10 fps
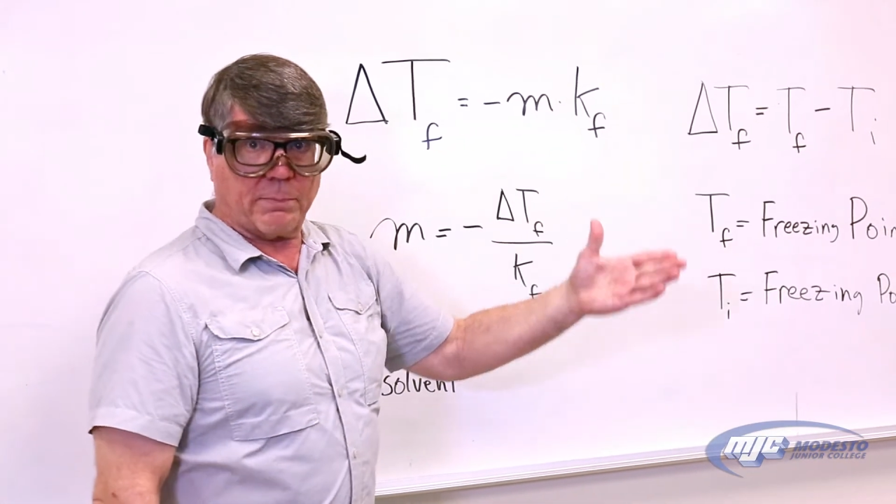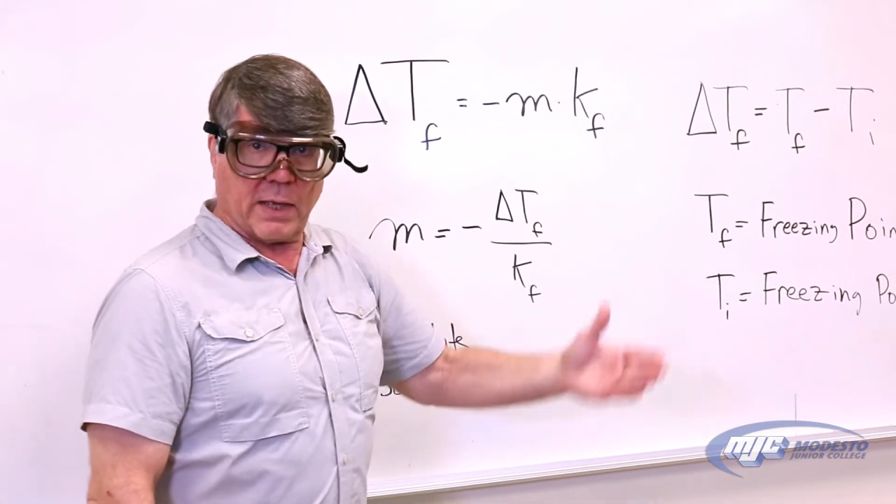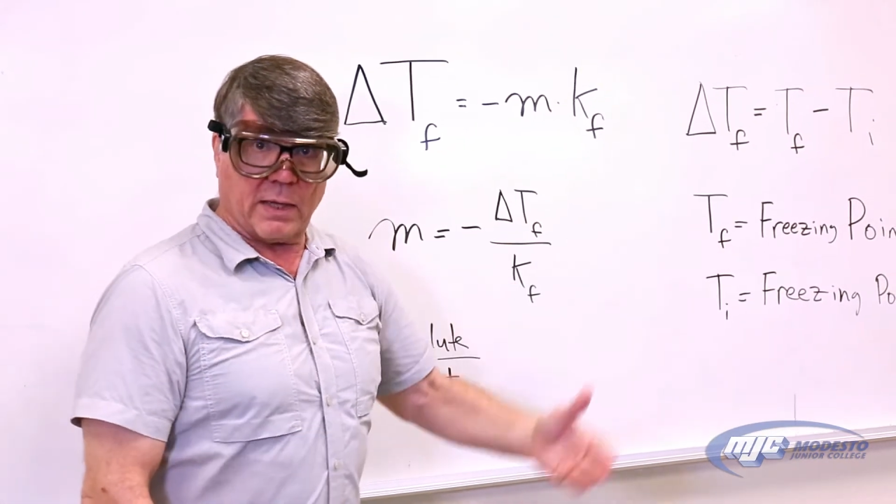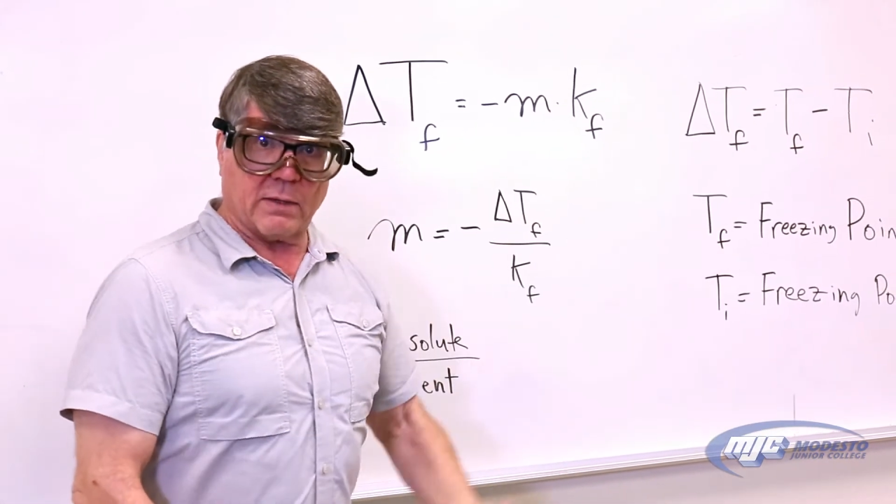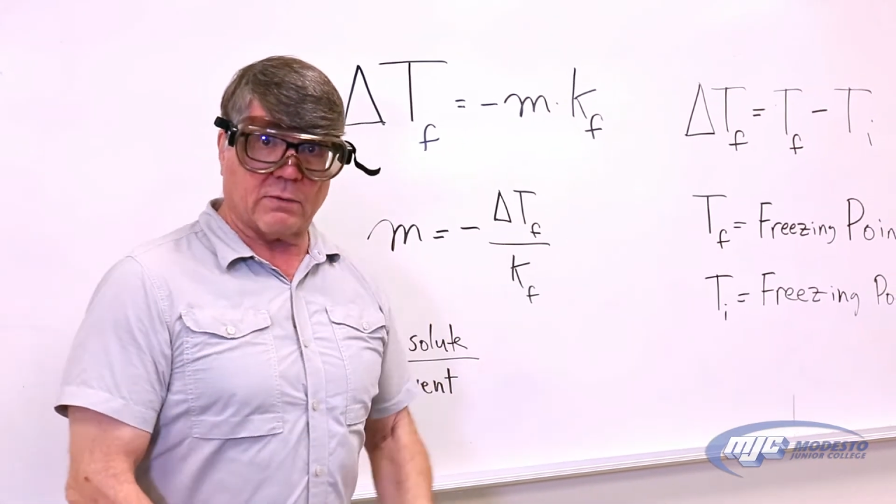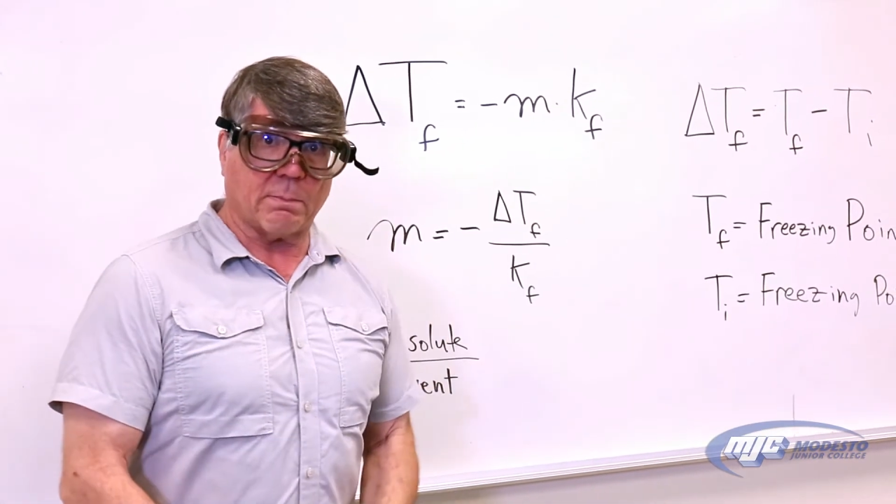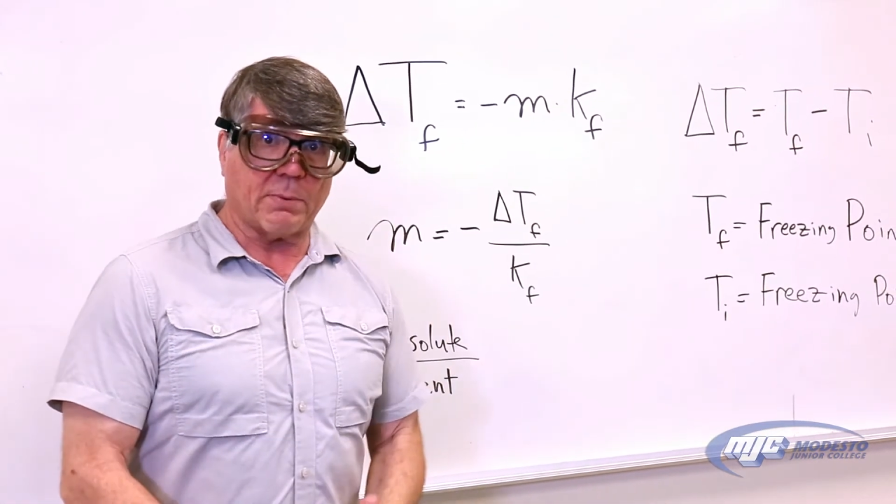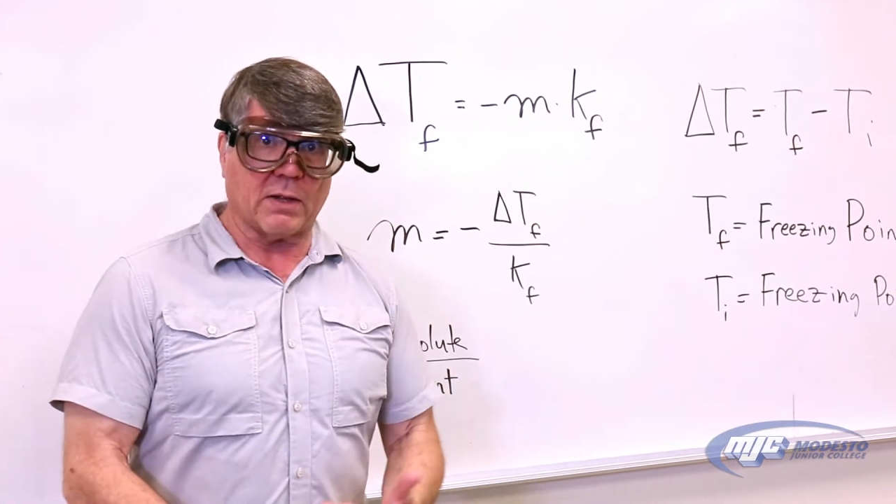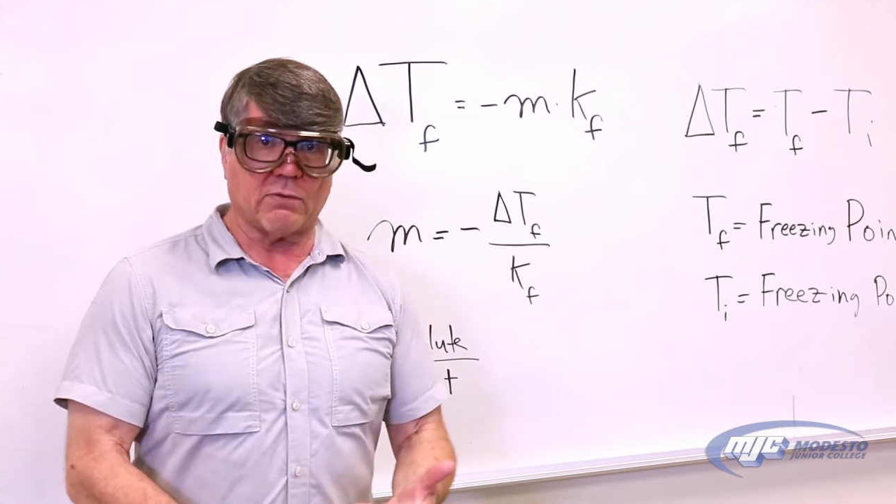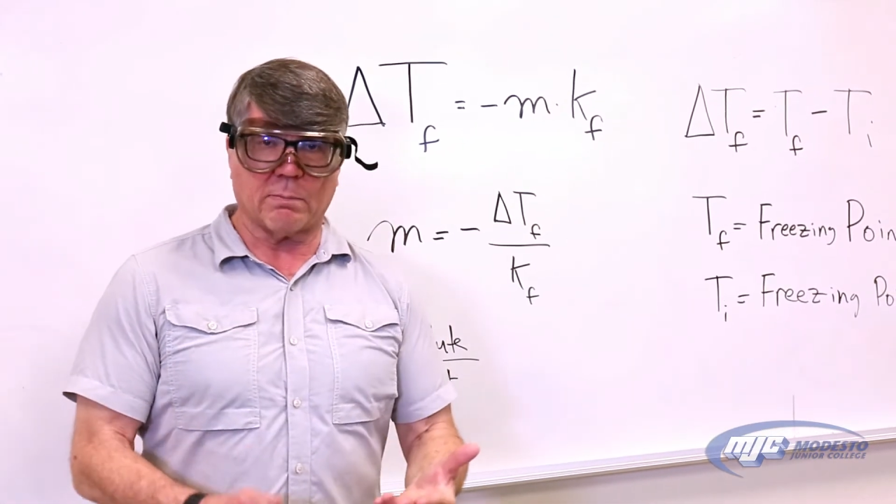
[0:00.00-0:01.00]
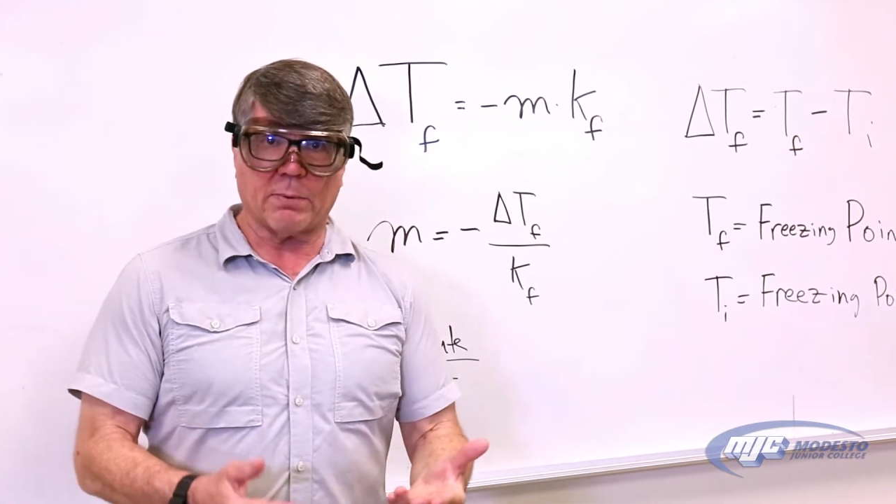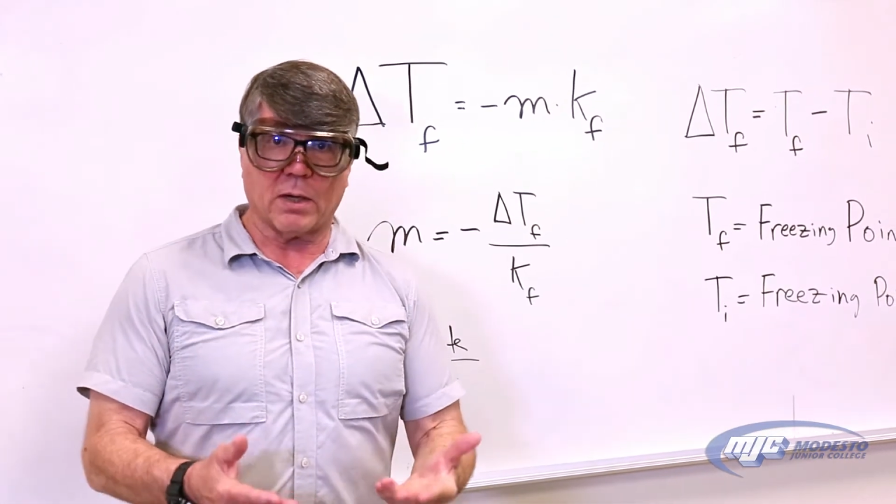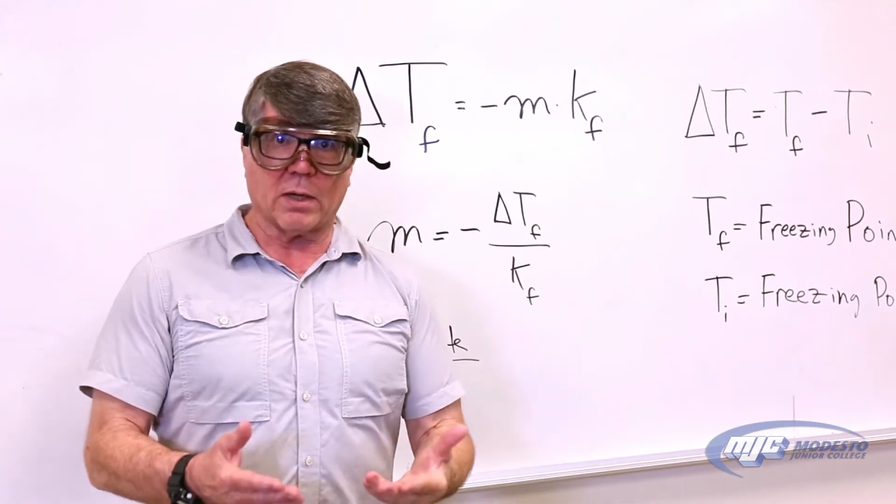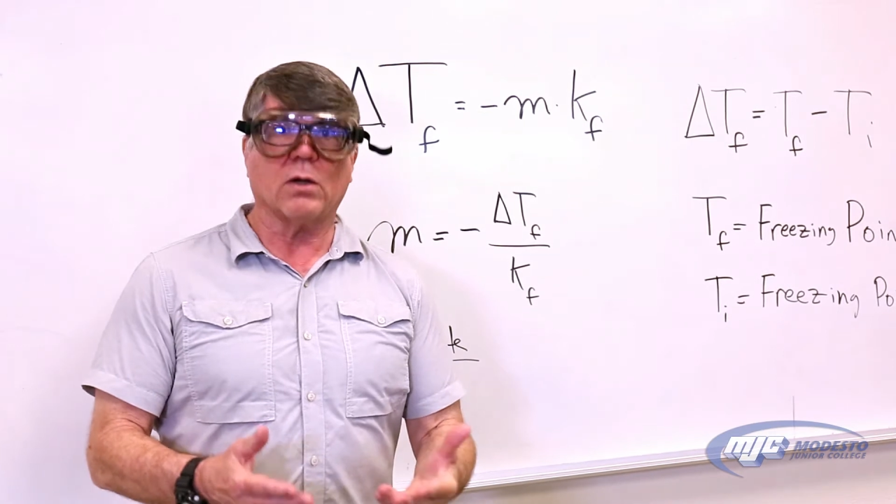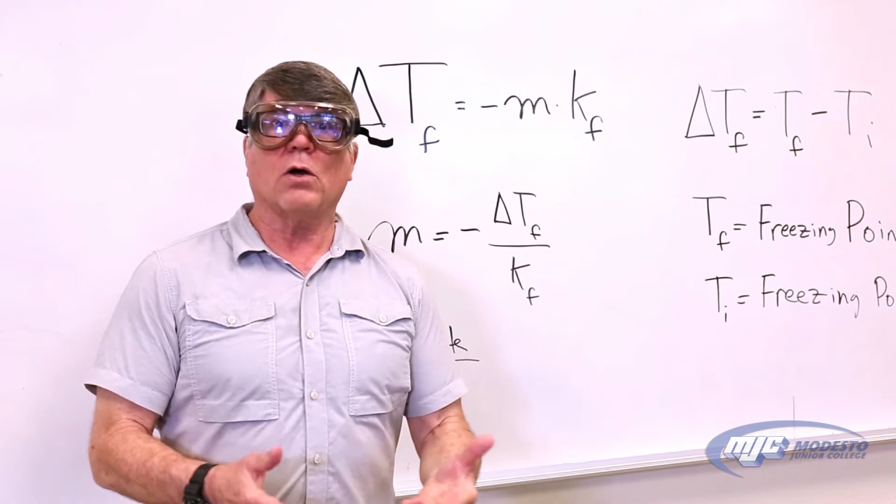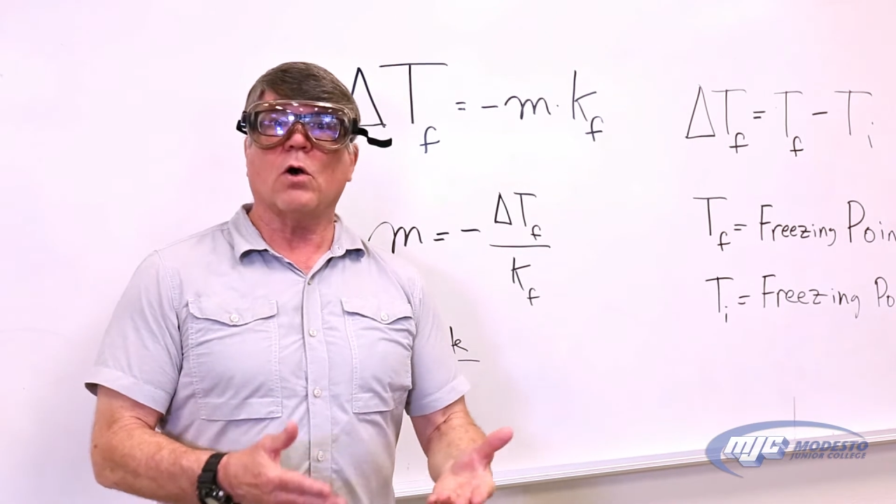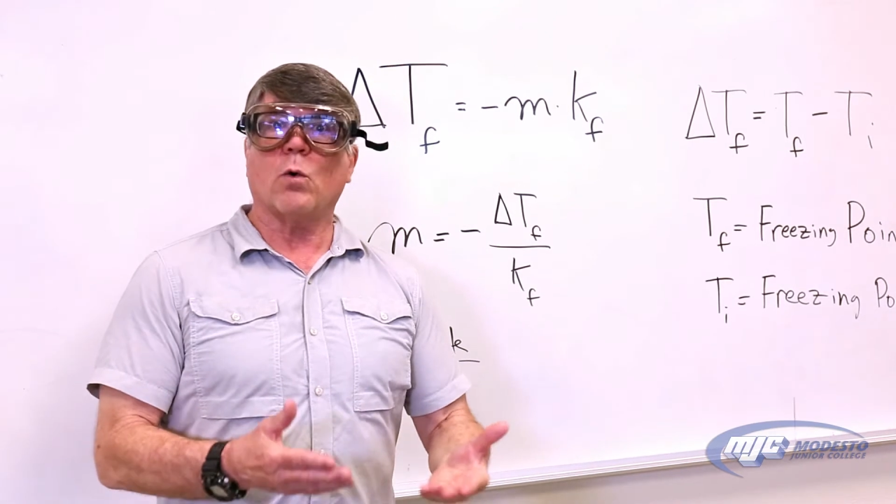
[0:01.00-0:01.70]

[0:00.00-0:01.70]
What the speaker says: and it depends upon